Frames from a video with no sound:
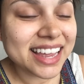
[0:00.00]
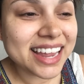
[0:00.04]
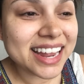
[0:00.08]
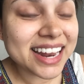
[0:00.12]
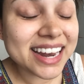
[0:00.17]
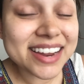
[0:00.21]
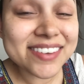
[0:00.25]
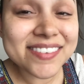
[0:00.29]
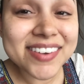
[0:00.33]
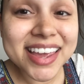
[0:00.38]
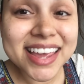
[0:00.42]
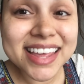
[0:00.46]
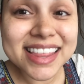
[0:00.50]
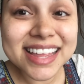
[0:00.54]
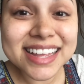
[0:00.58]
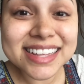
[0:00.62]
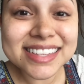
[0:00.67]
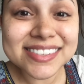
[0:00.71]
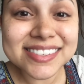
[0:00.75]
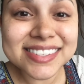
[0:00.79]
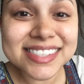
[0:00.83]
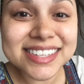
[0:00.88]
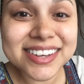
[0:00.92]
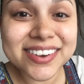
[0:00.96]
Anyway,
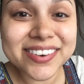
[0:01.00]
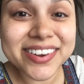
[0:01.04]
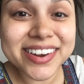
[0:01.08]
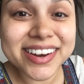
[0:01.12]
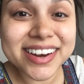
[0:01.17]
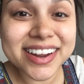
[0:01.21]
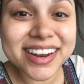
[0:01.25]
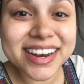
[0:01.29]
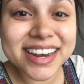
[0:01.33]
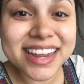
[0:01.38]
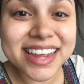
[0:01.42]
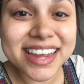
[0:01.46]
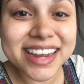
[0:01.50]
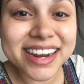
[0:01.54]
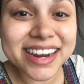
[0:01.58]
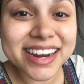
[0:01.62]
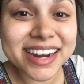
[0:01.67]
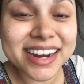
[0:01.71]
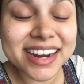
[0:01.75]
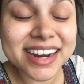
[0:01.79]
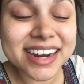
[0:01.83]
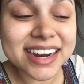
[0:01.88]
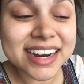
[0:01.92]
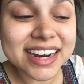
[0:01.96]
that's what's going on
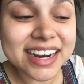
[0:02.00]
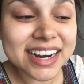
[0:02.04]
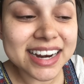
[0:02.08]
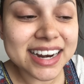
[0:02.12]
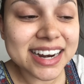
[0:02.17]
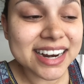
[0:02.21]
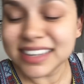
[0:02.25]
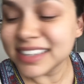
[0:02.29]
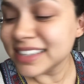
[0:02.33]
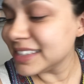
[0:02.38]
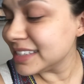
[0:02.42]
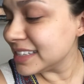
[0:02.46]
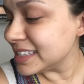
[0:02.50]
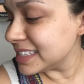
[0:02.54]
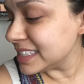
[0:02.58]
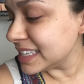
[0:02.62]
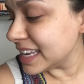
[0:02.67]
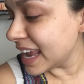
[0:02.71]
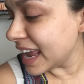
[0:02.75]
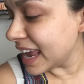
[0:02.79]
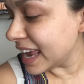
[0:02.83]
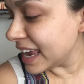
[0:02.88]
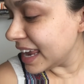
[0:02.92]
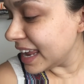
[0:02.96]
here.
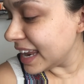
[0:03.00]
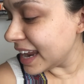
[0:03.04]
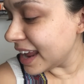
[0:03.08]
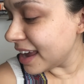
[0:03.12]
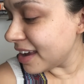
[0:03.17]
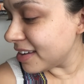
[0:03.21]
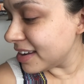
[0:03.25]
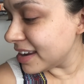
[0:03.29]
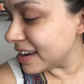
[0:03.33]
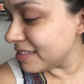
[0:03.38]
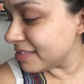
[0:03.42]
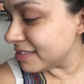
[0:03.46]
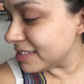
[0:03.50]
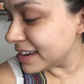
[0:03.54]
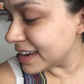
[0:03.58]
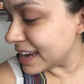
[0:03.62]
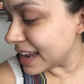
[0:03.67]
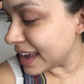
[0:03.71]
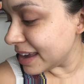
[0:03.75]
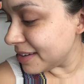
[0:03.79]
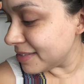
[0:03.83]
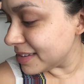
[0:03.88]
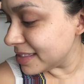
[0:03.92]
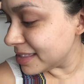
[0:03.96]
Just hanging out every
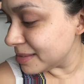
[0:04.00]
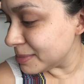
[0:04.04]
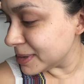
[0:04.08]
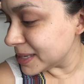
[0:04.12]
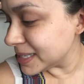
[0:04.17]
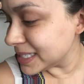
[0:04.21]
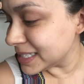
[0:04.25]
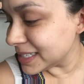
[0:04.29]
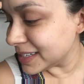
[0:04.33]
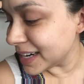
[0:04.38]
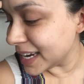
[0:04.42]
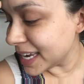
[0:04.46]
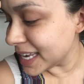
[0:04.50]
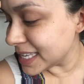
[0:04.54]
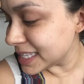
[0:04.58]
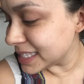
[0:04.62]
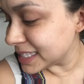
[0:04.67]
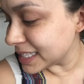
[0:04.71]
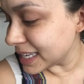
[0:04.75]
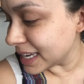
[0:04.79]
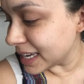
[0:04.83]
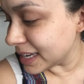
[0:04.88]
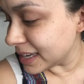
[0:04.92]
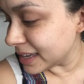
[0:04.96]
day with Mr.
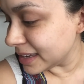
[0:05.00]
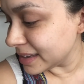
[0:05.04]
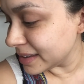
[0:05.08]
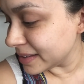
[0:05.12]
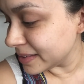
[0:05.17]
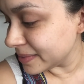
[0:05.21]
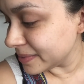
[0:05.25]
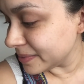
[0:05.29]
Asa.